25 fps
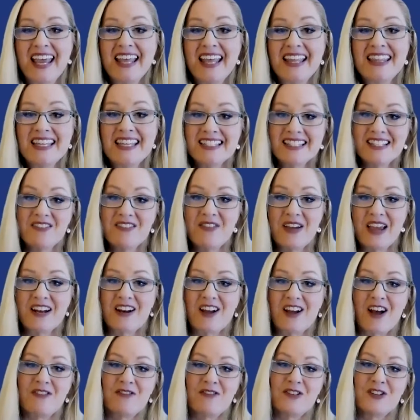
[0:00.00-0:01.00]
This
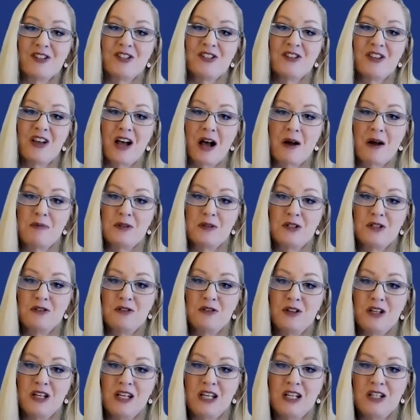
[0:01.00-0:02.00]
event offers you the
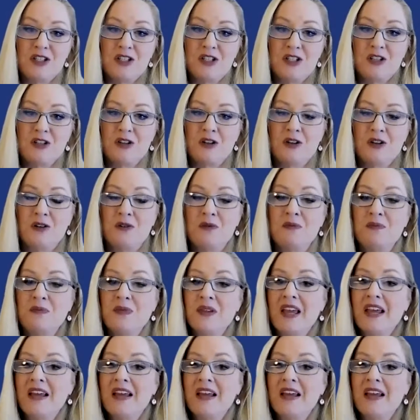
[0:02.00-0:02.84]
opportunity to,